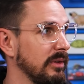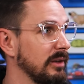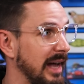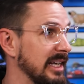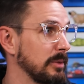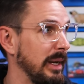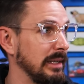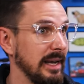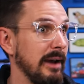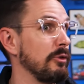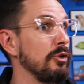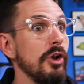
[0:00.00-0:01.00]
classmates
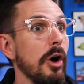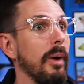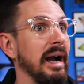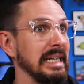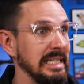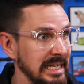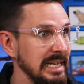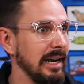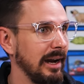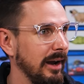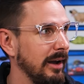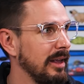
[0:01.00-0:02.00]
have no
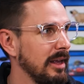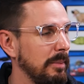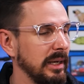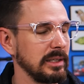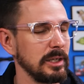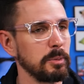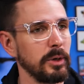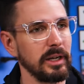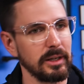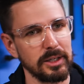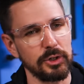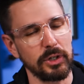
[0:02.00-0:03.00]
idea right because he's putting
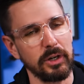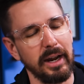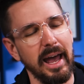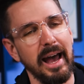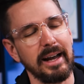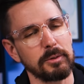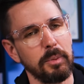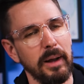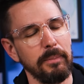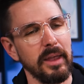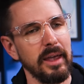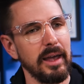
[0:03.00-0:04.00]
on such a good act
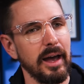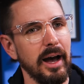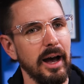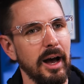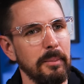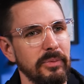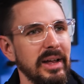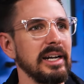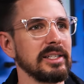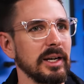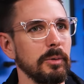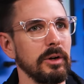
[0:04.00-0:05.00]
but um, that
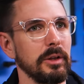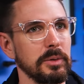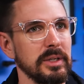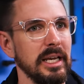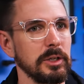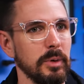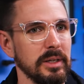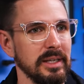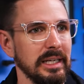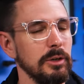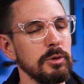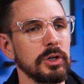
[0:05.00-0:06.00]
is like one of those things where it's
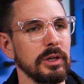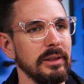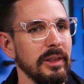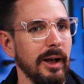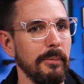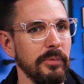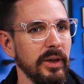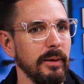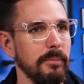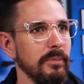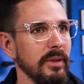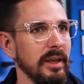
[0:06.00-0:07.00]
like usually the
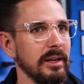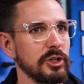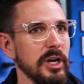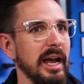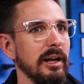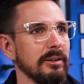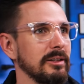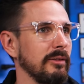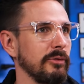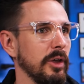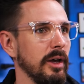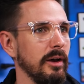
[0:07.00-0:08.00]
the child
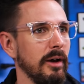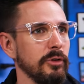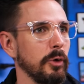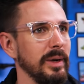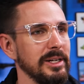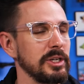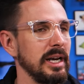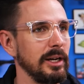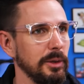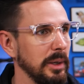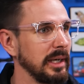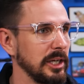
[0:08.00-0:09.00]
of the of the rich
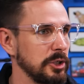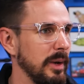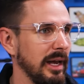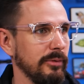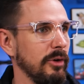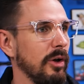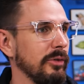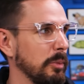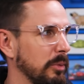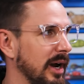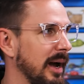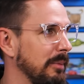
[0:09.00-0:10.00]
kid who can get you out of all of your
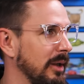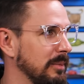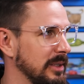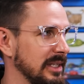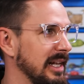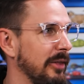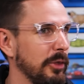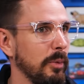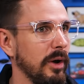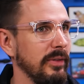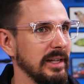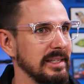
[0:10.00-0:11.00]
problems is not the
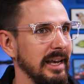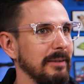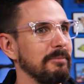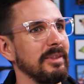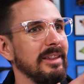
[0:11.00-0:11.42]
one that's like